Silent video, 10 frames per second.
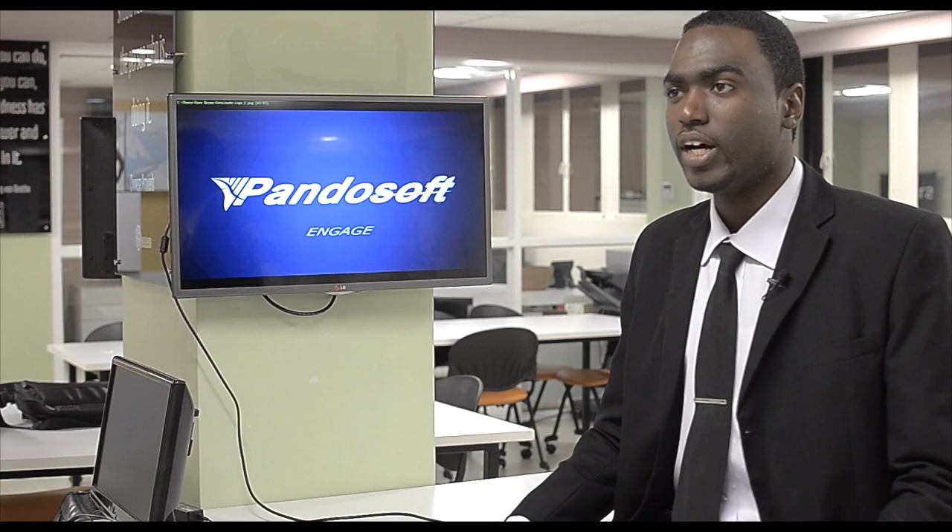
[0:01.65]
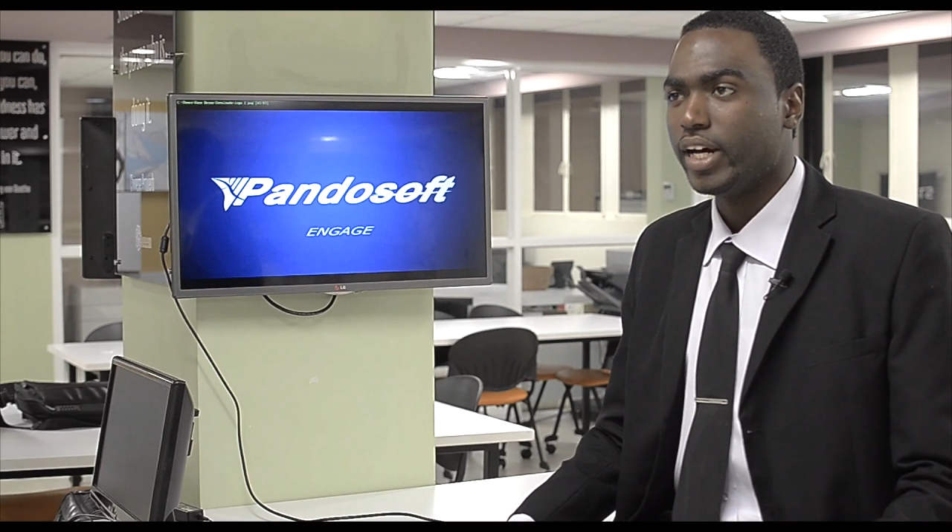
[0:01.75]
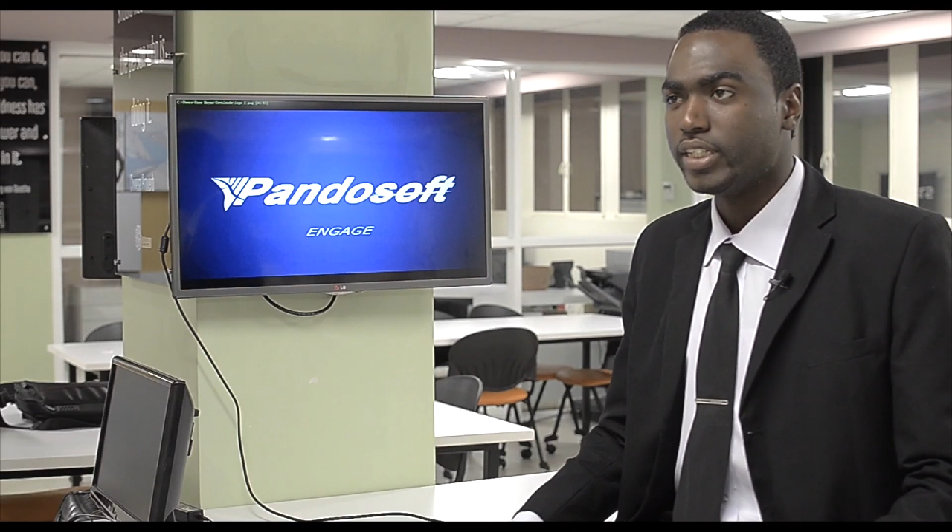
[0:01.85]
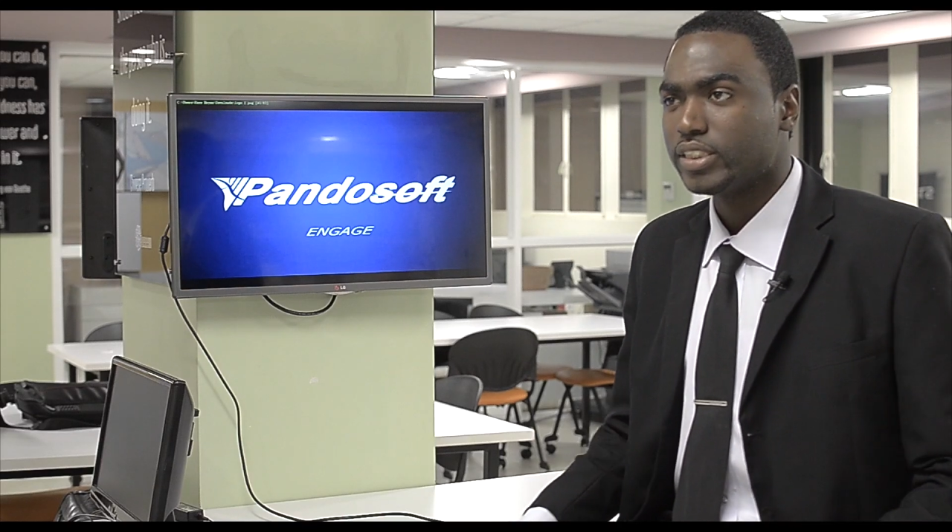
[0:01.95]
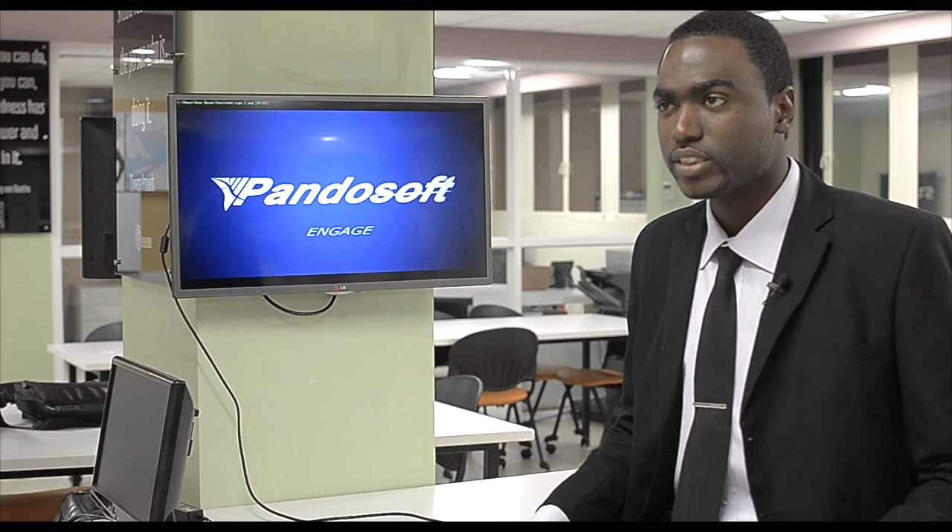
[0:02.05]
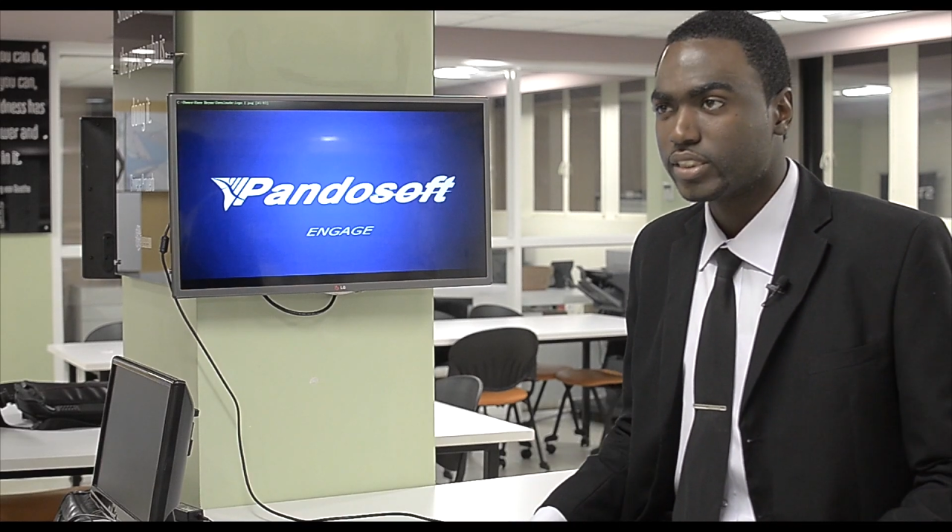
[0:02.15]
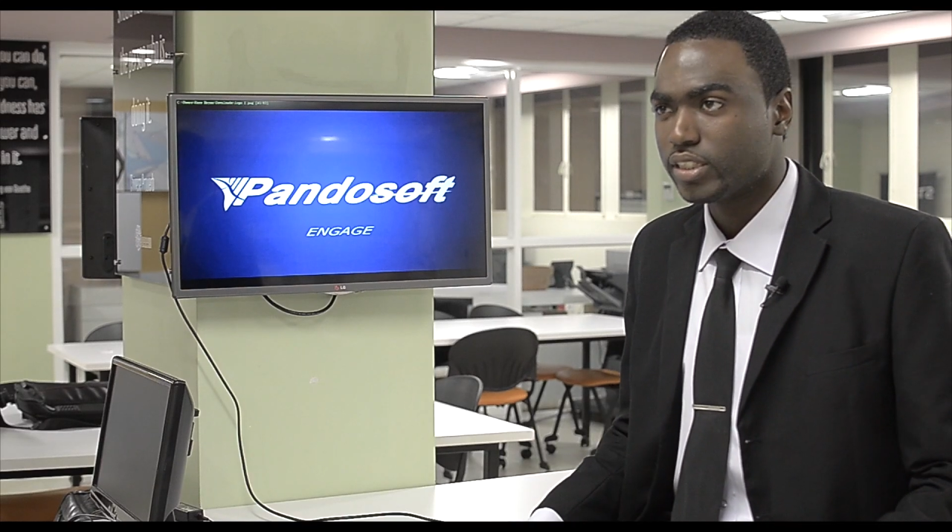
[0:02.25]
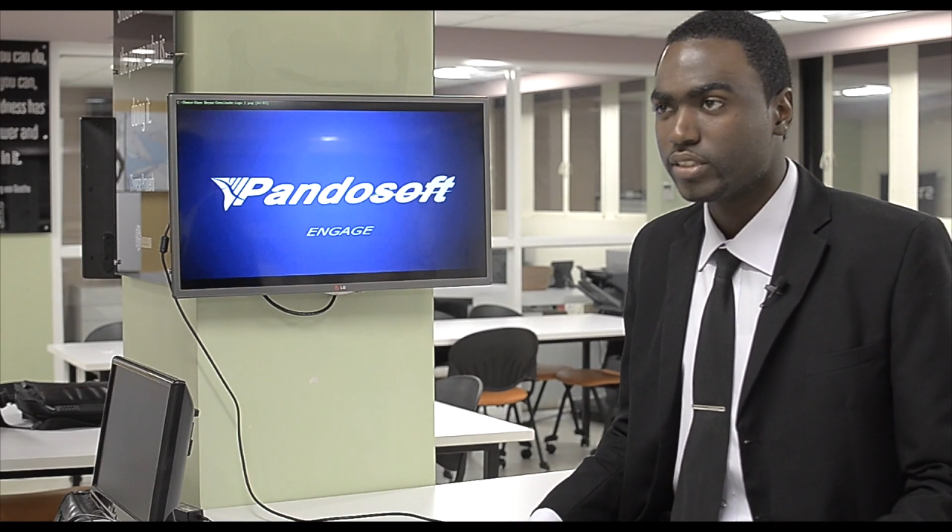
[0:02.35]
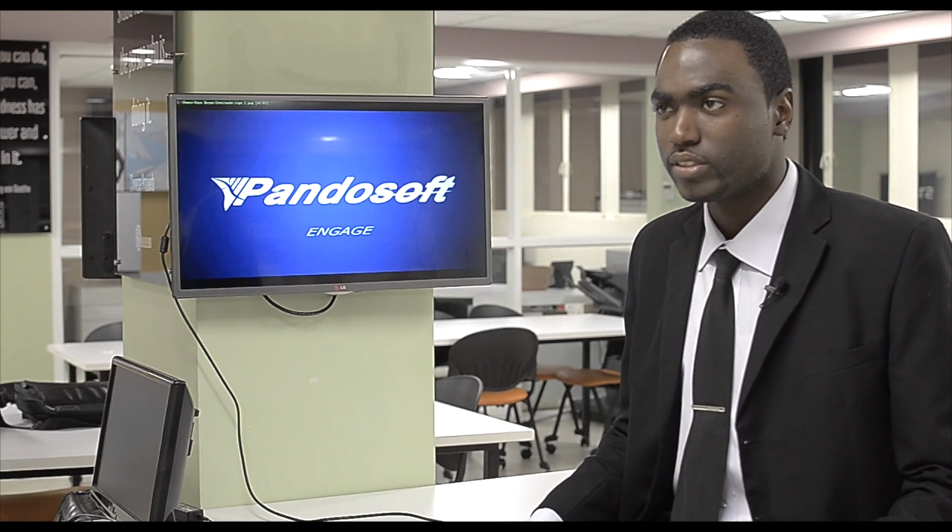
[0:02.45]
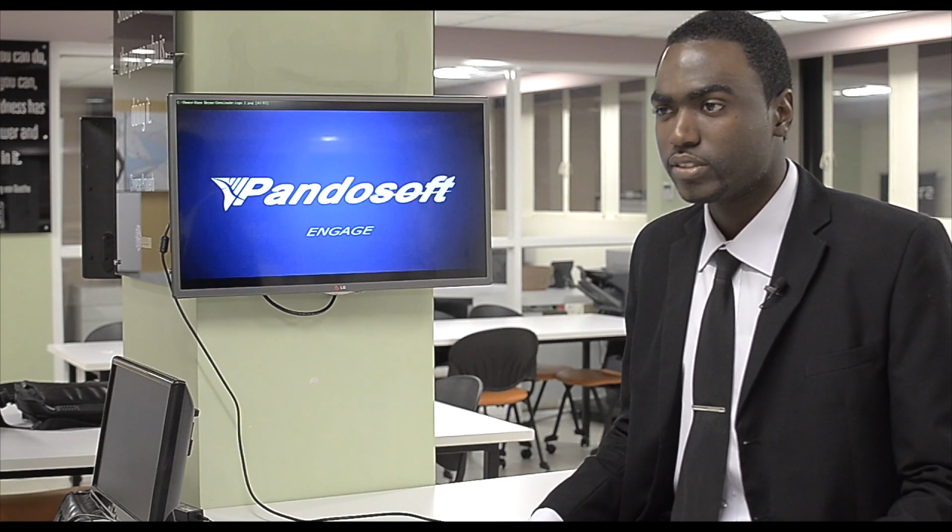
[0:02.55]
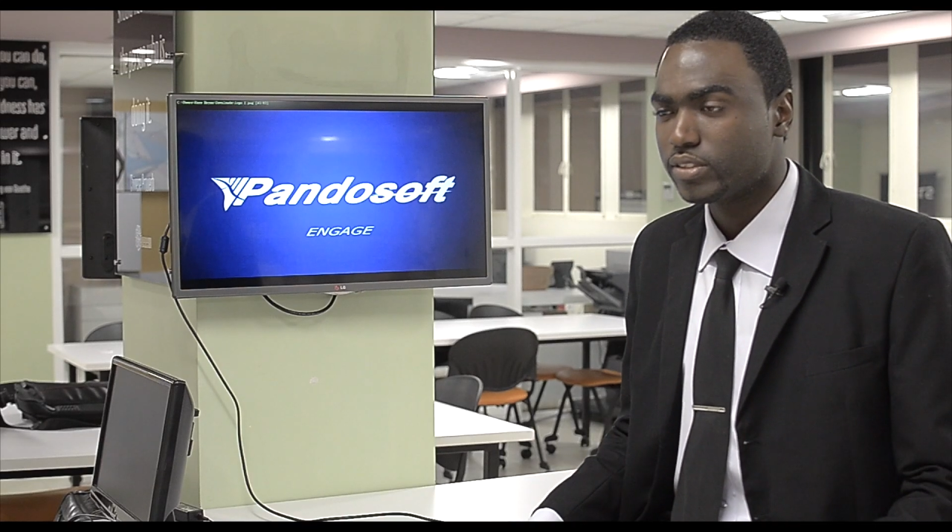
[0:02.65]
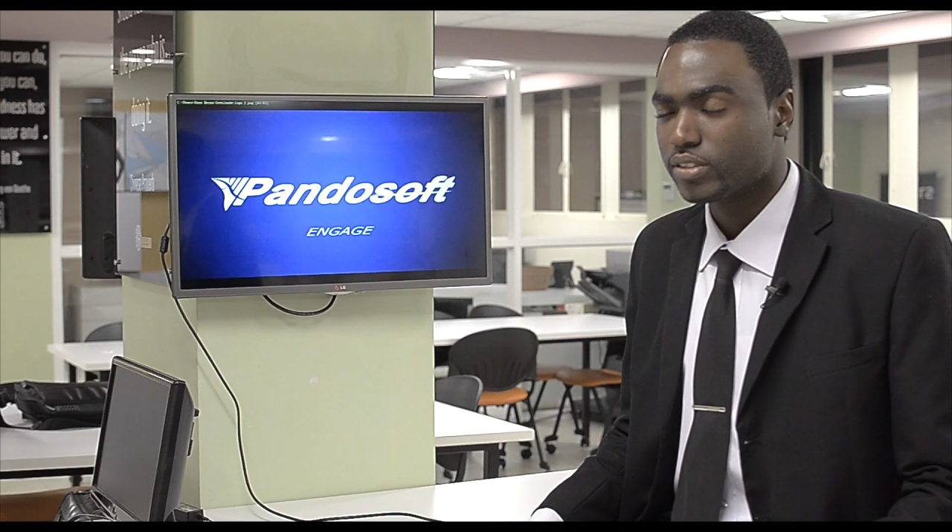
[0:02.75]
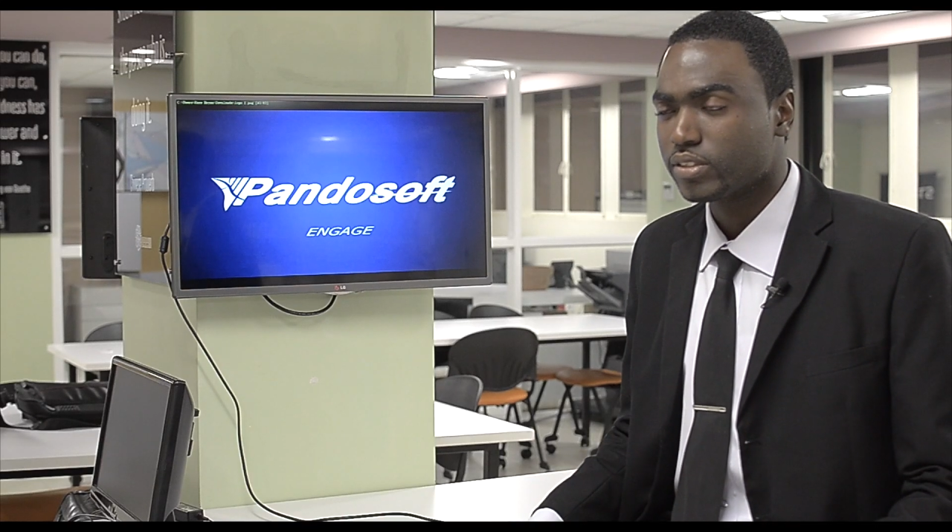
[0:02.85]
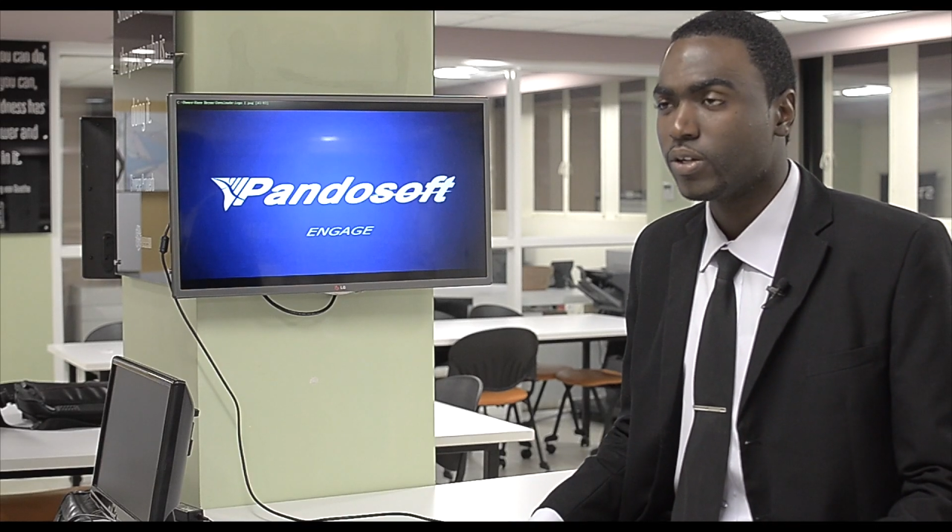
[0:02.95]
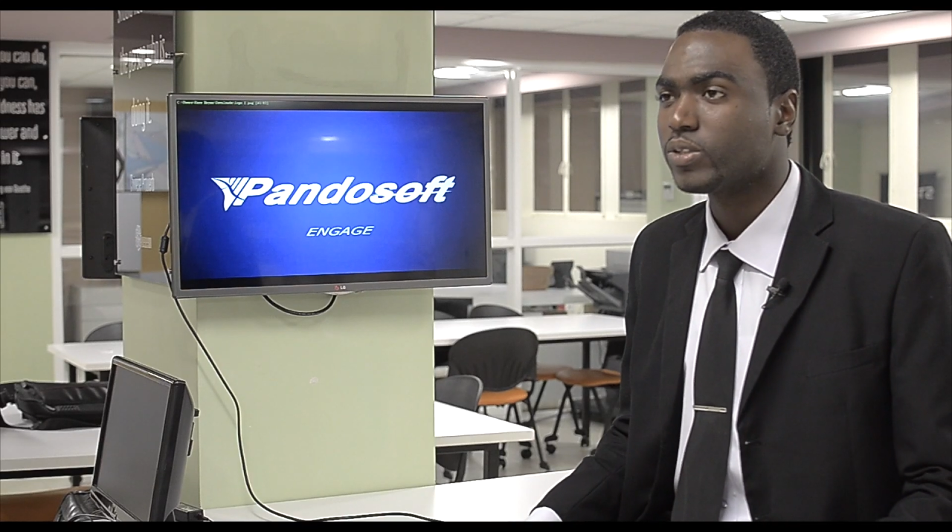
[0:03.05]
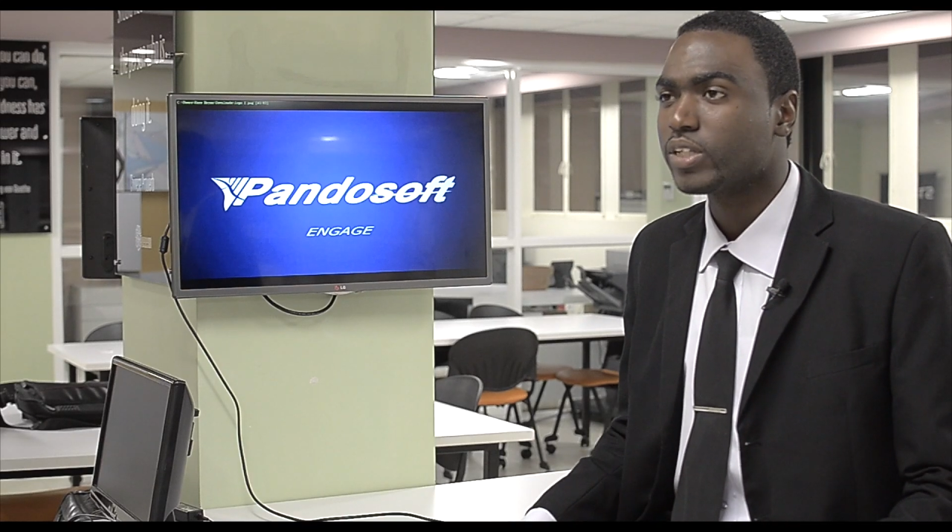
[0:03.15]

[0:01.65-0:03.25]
and instead go